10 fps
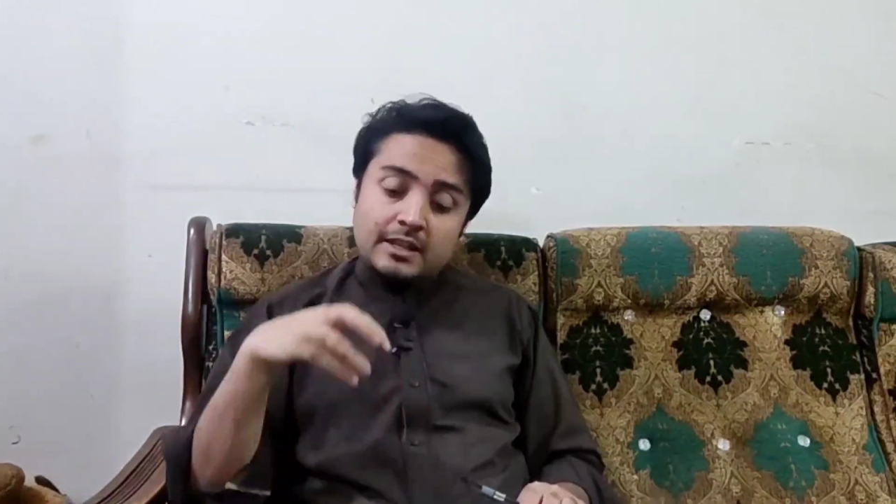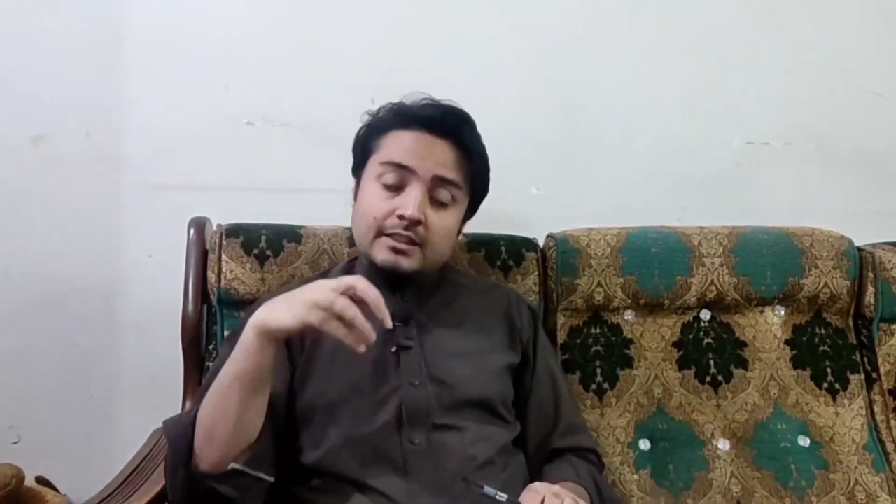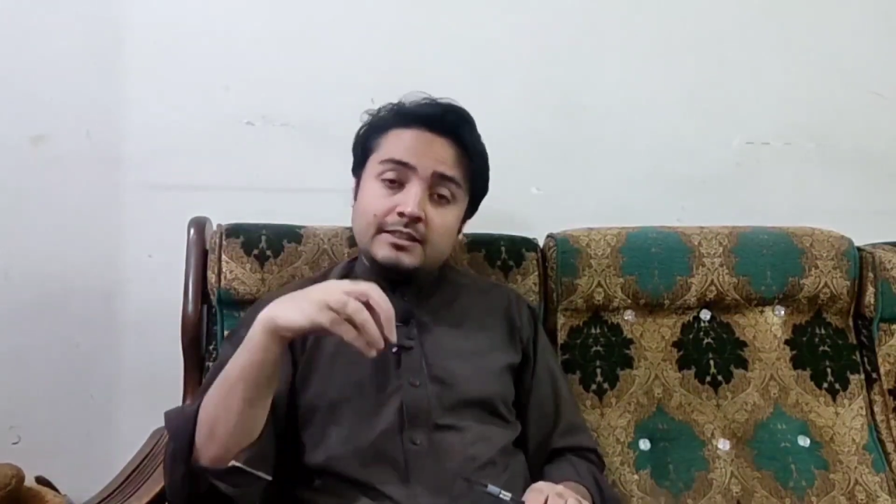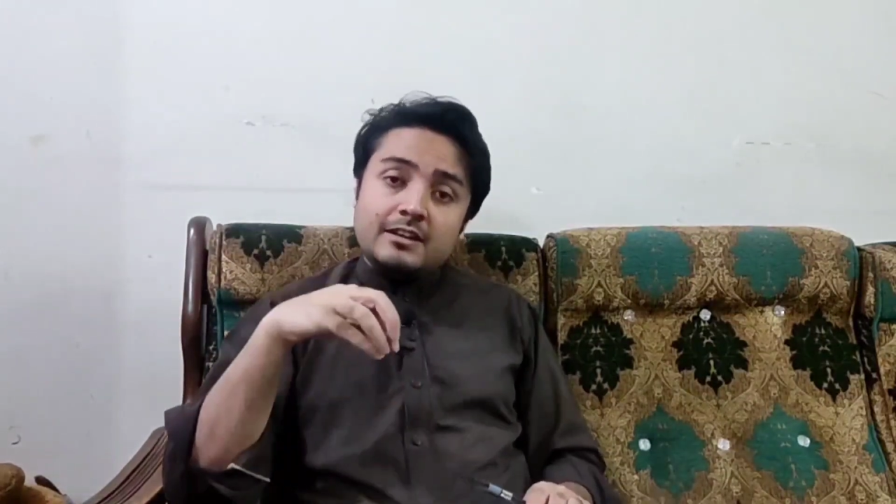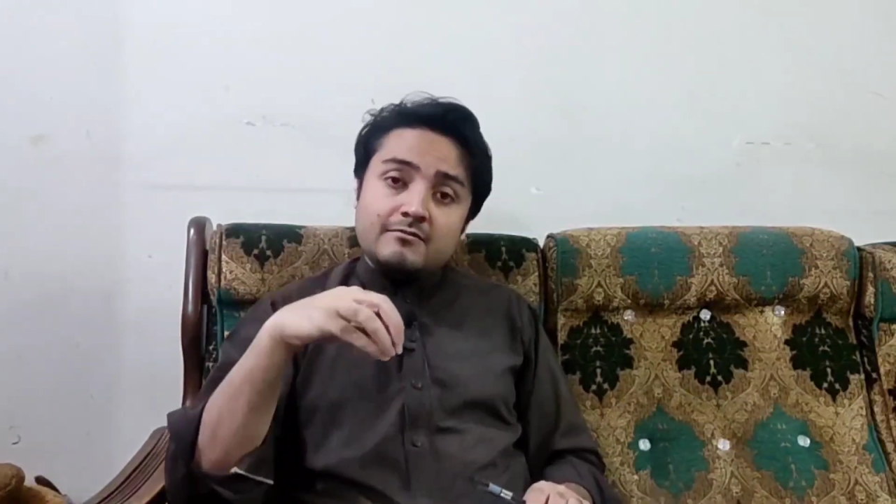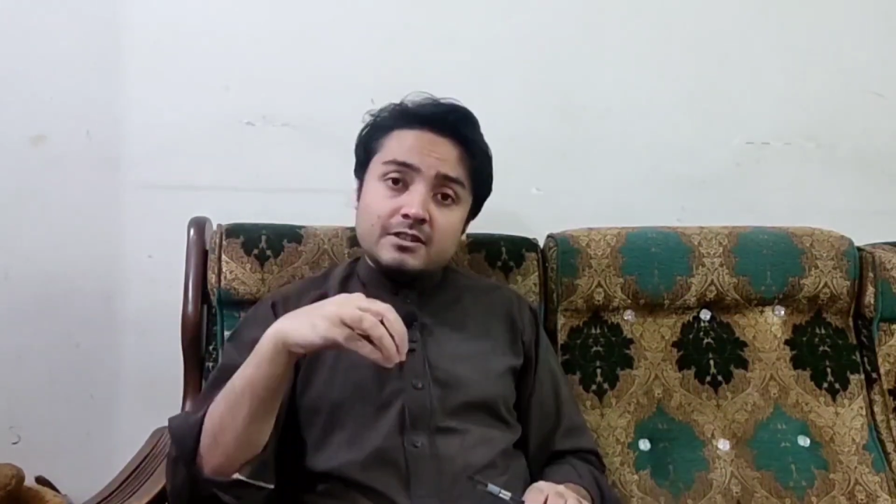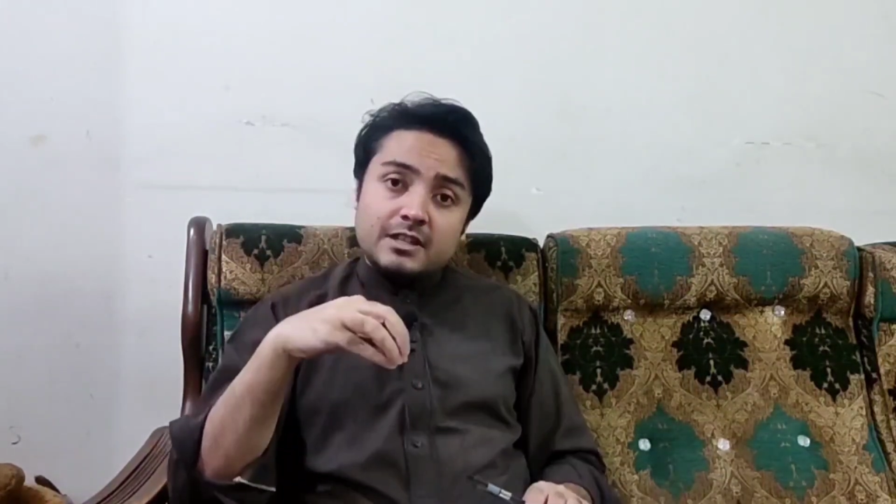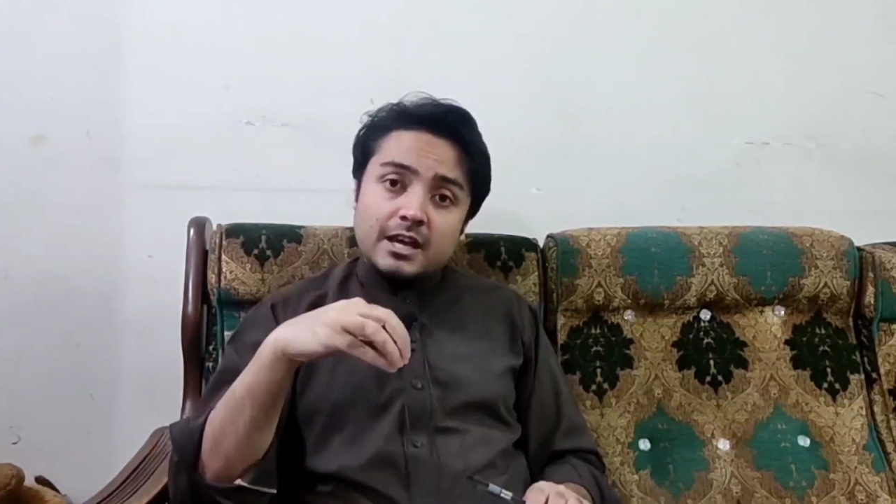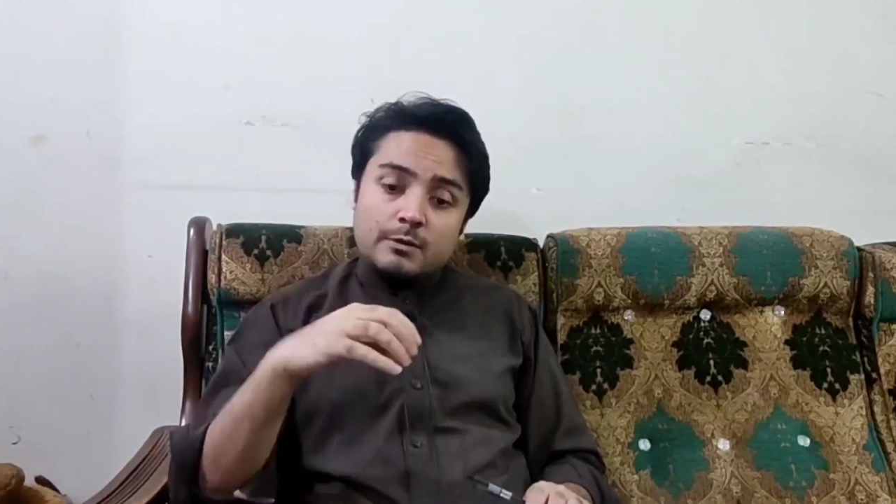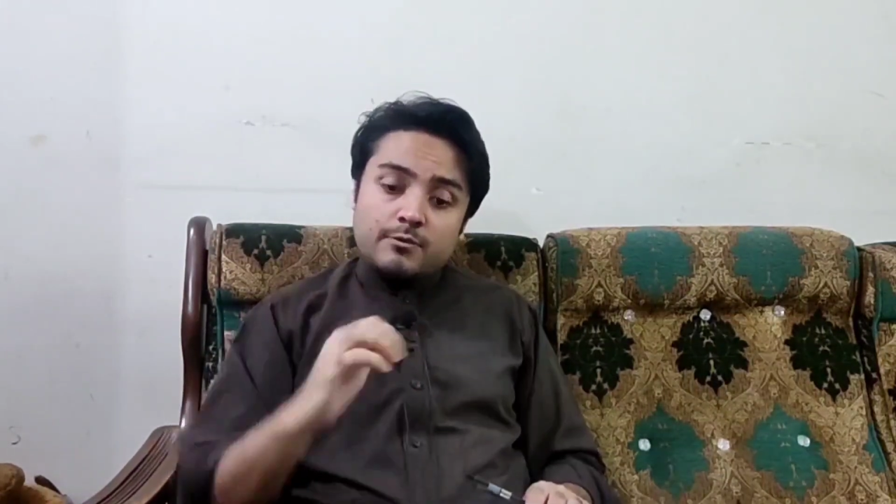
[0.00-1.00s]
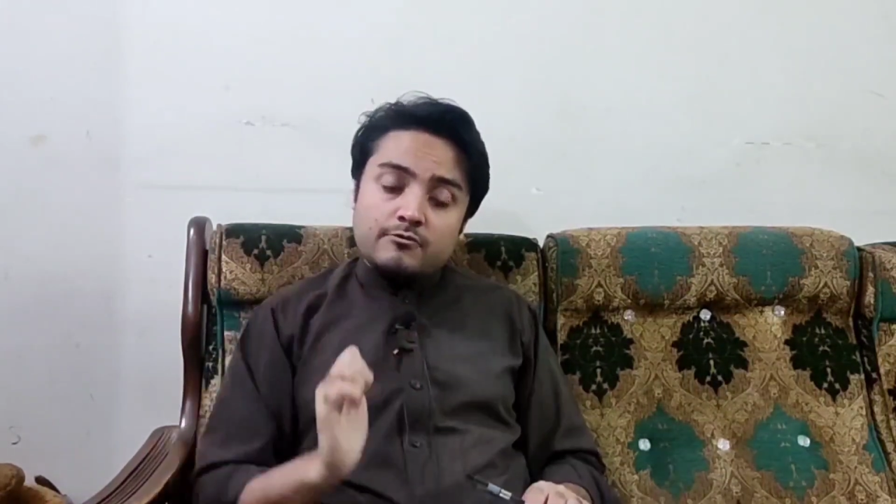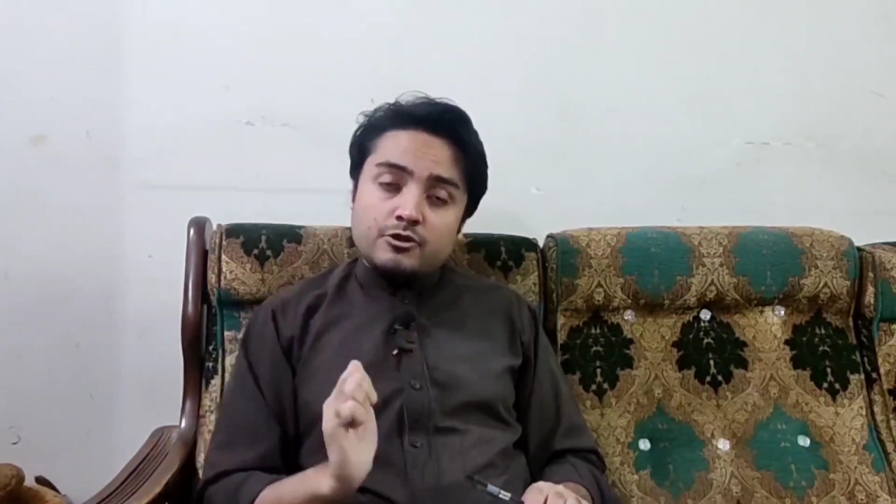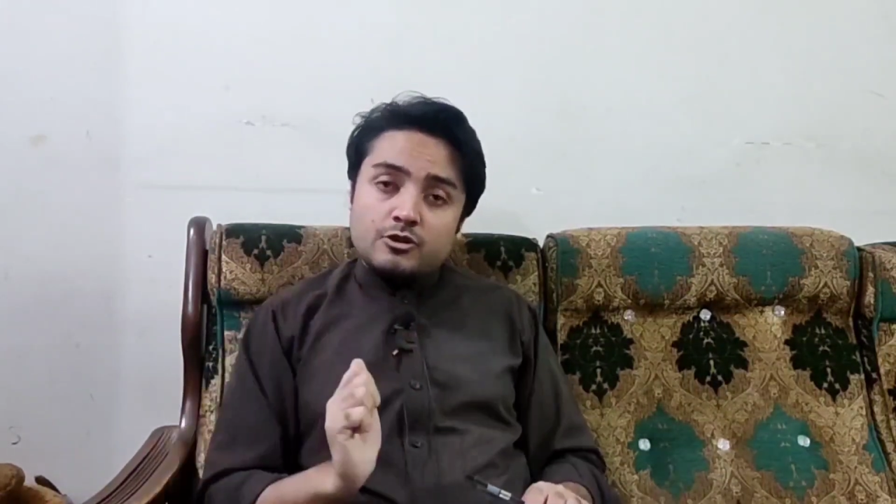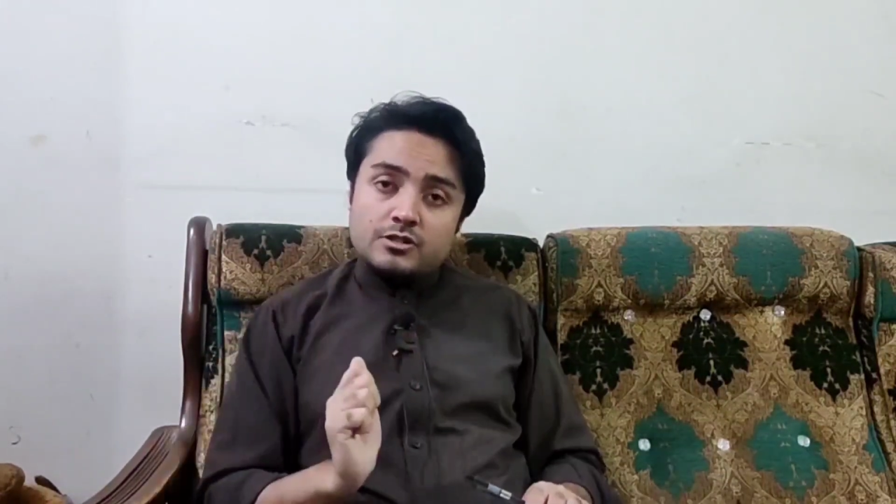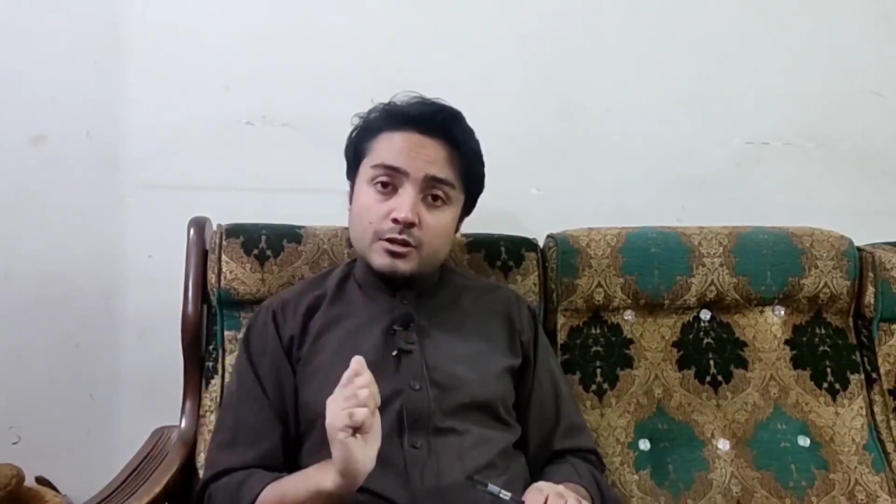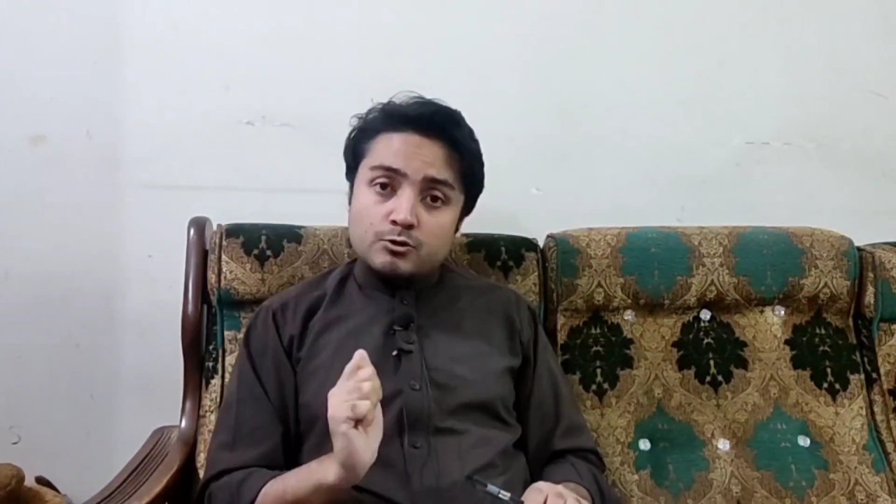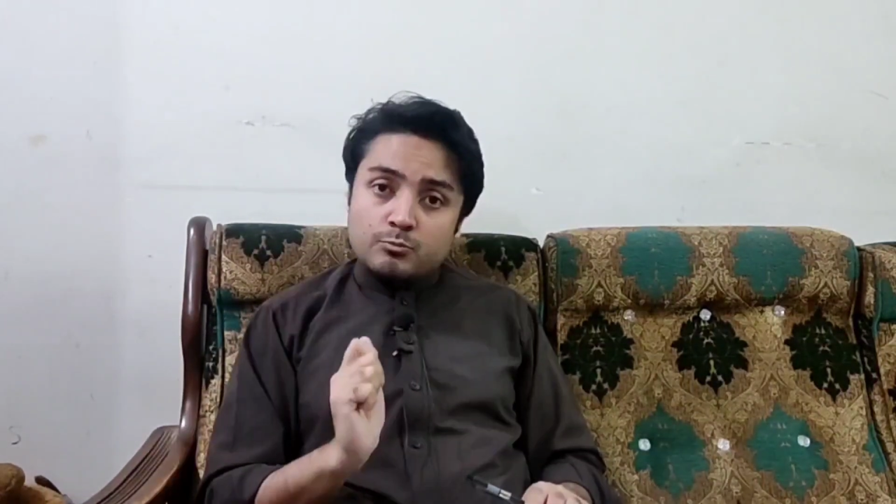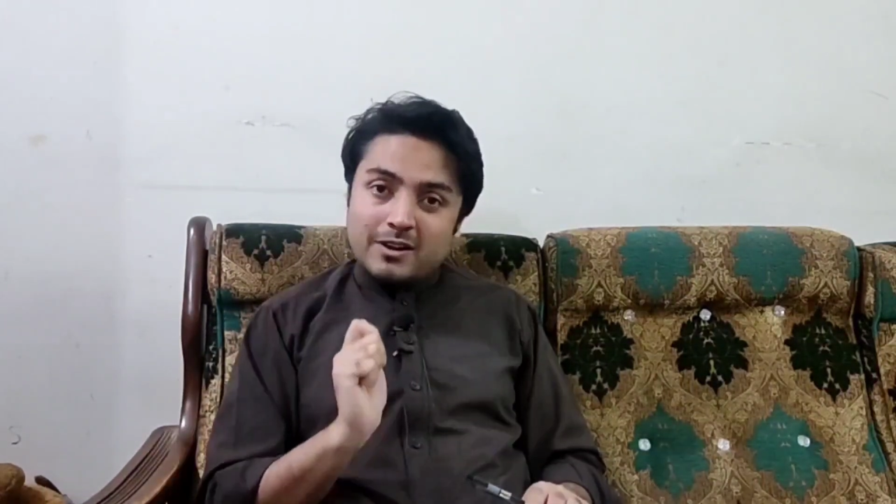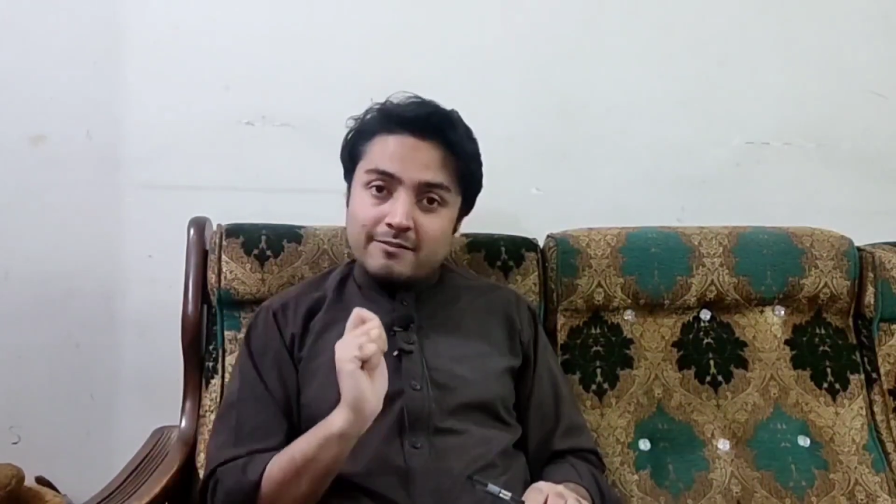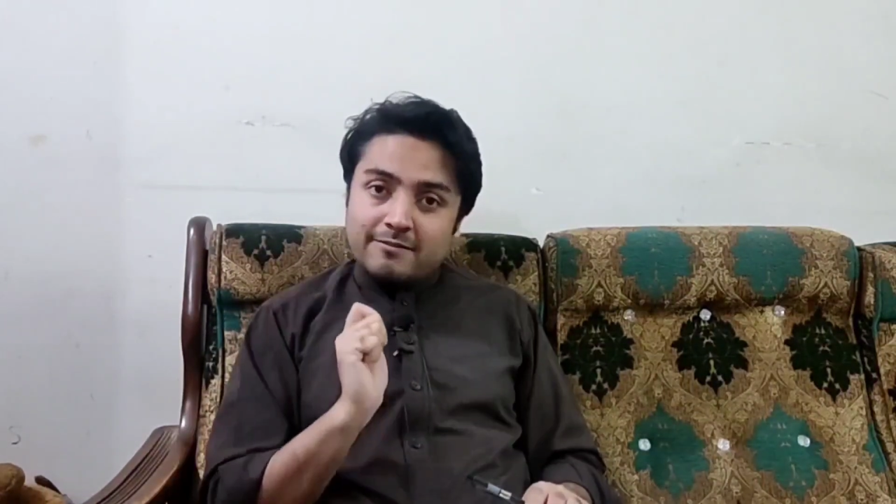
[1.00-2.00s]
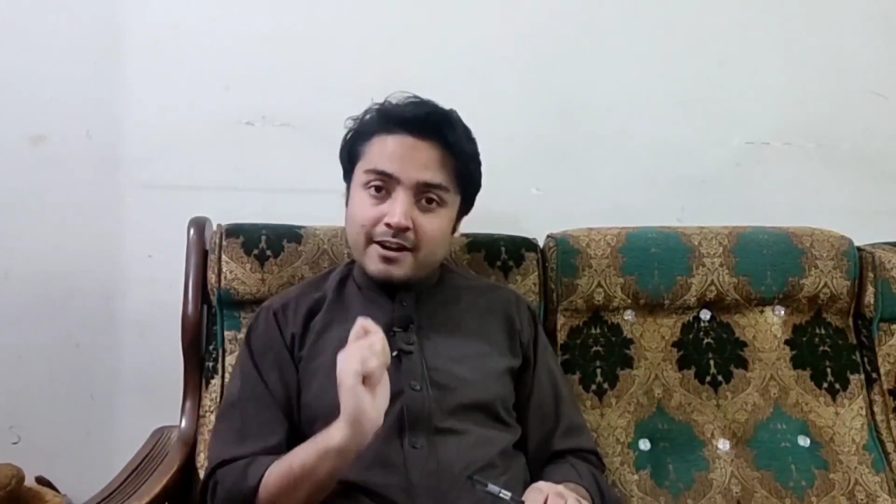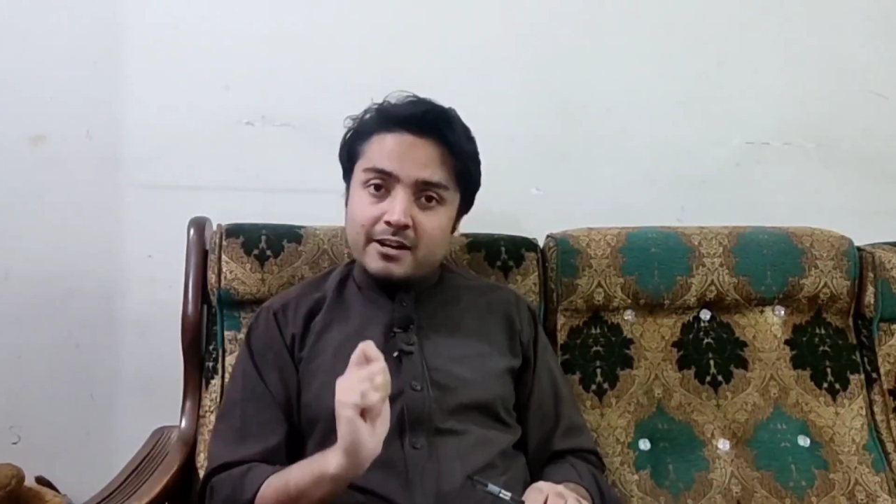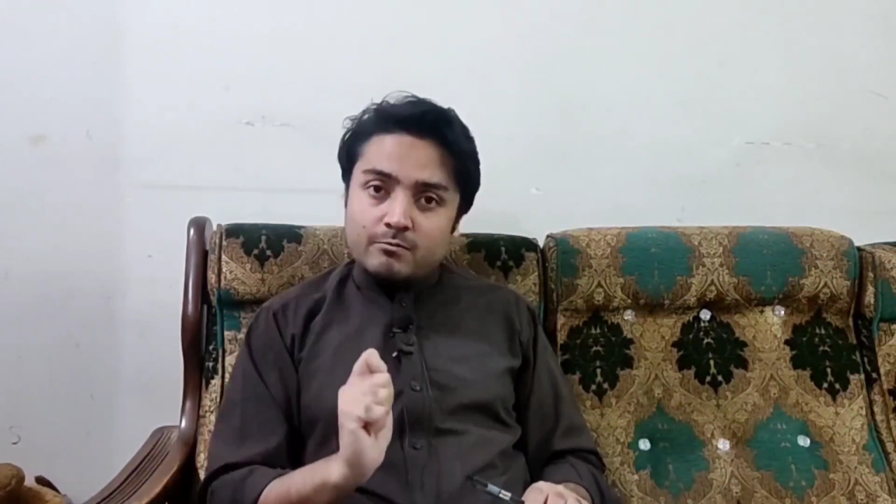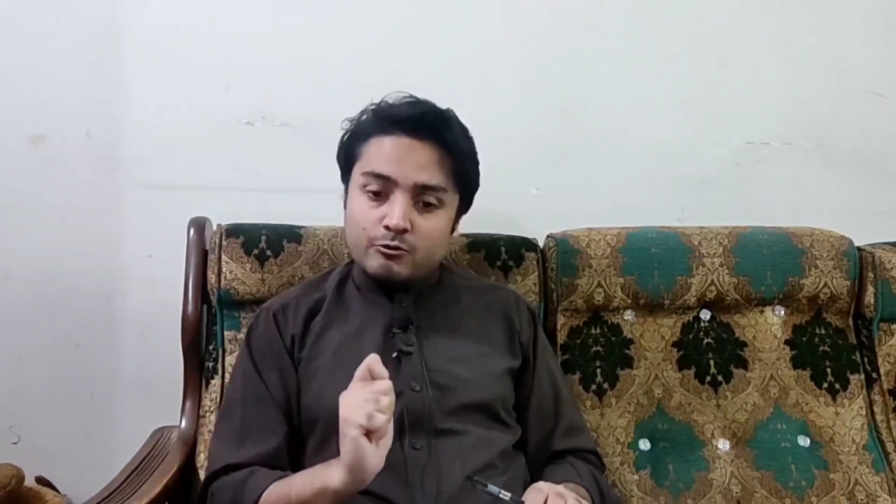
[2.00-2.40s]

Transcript: then with the help of joystick you make fine